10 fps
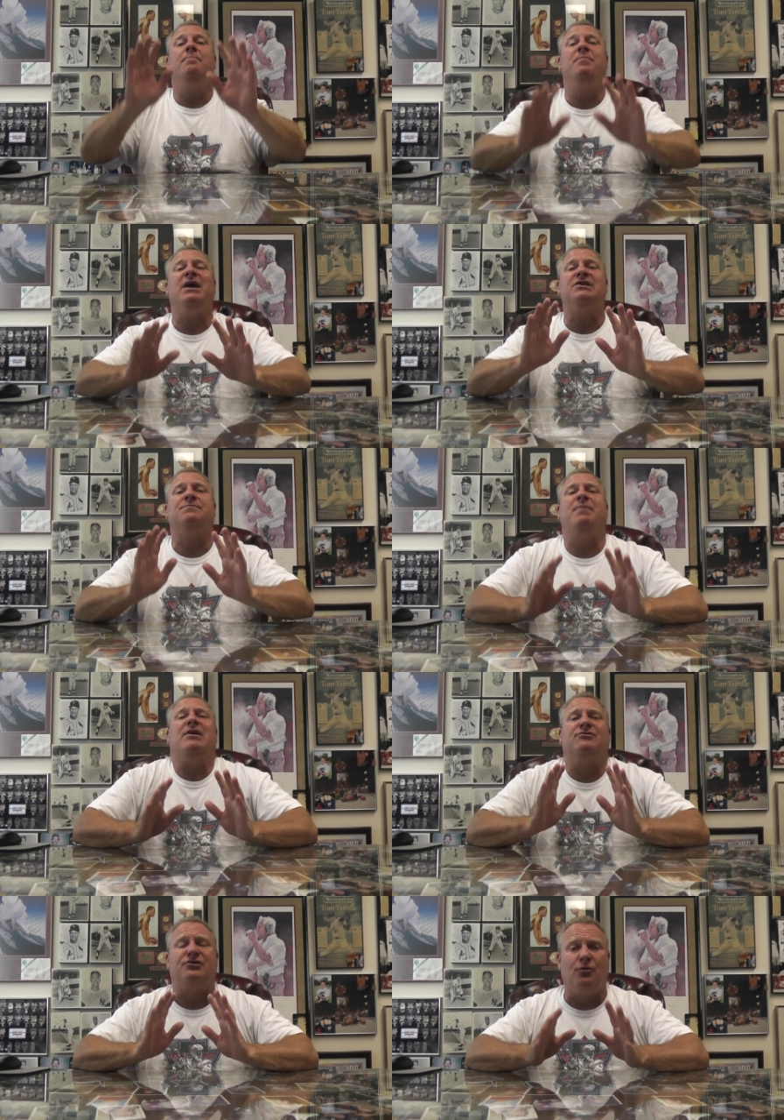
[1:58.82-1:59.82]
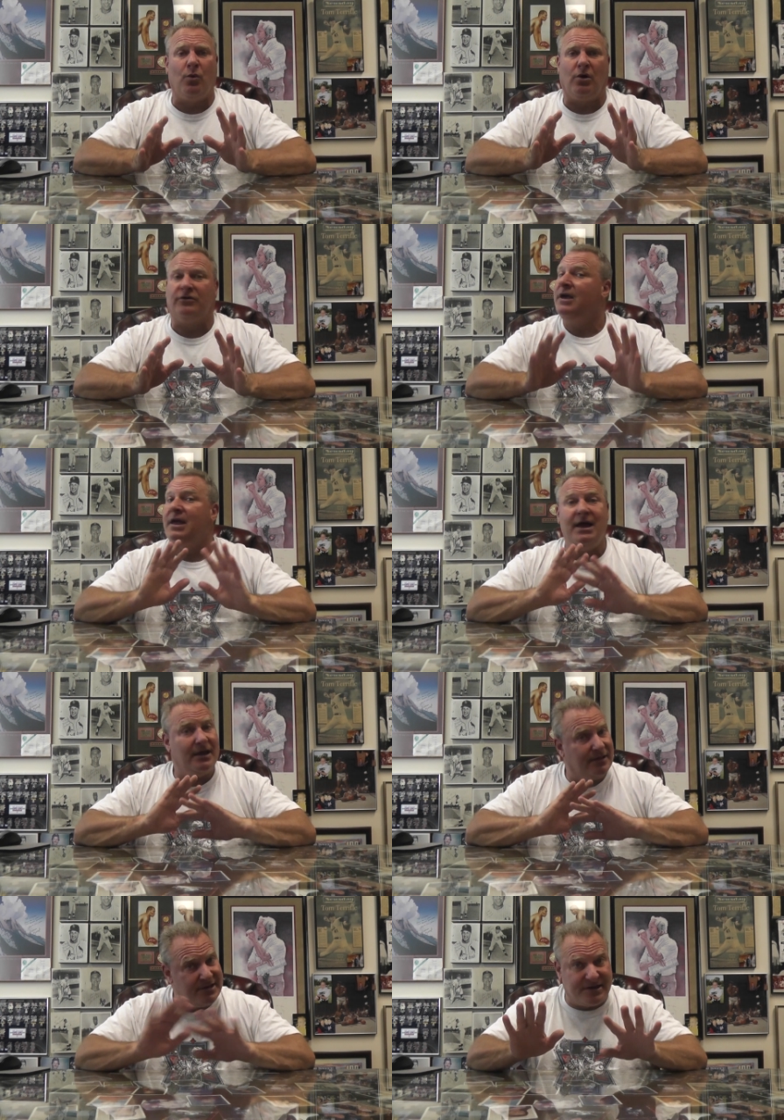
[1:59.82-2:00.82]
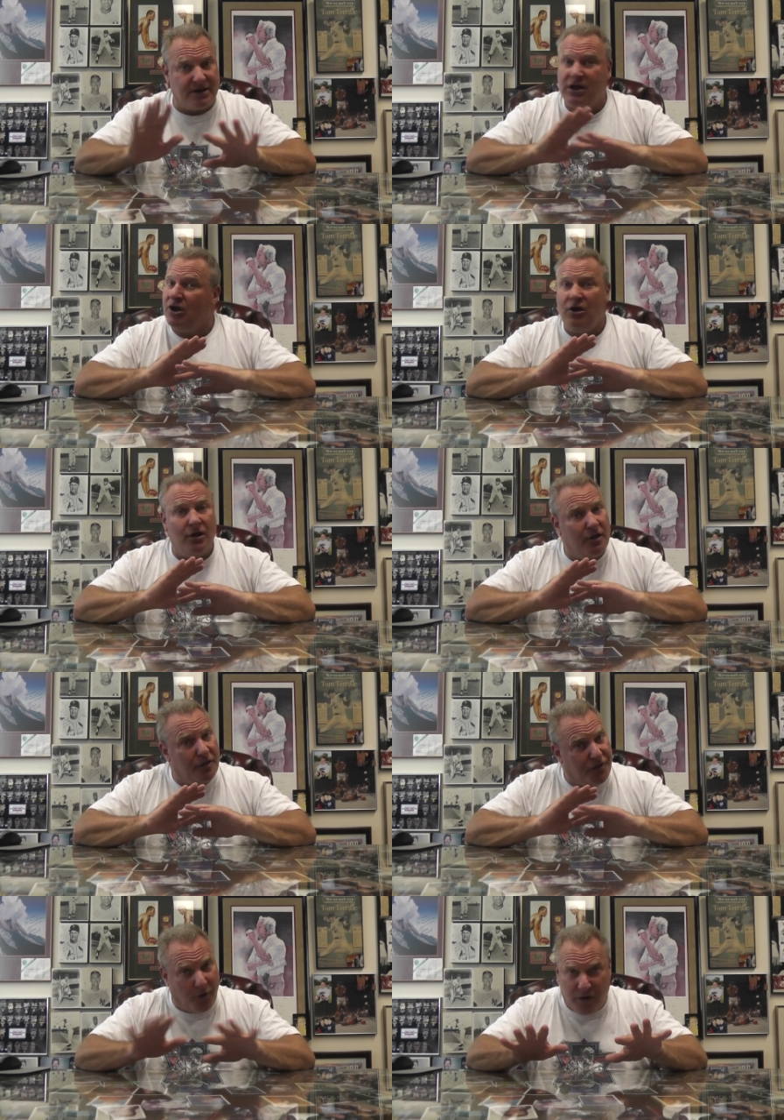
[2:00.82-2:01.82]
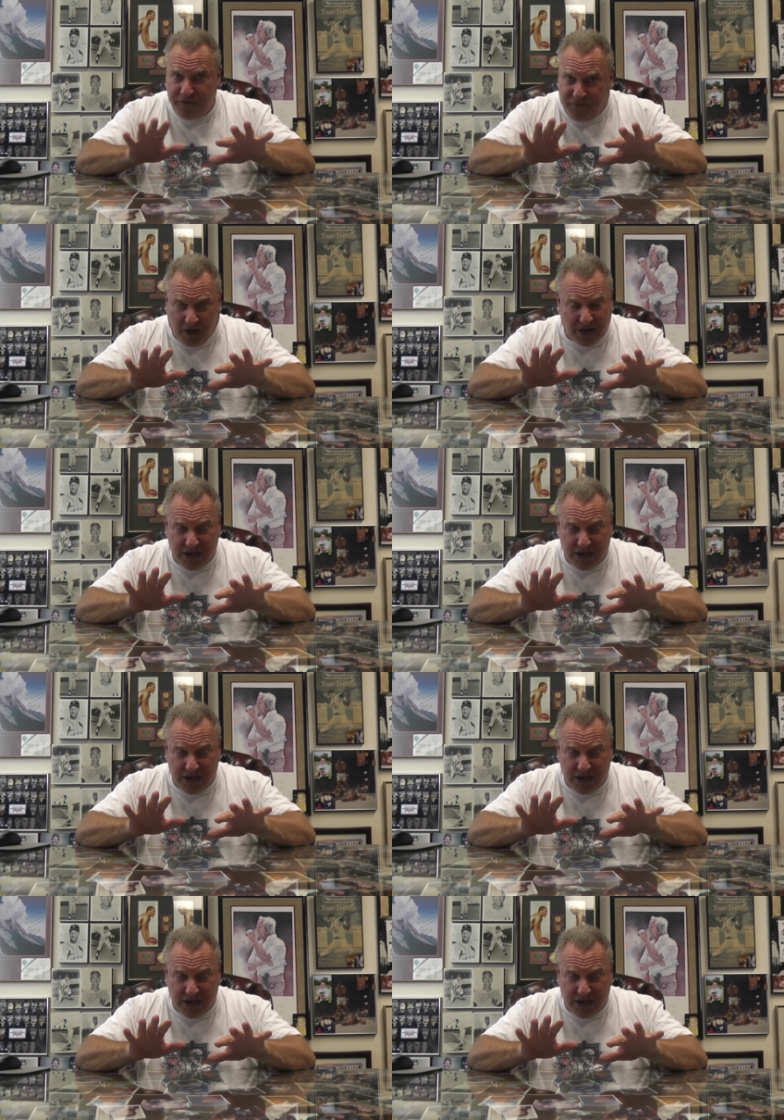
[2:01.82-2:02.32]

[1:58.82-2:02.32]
Biggest betters in the world. Listen, 30 fucking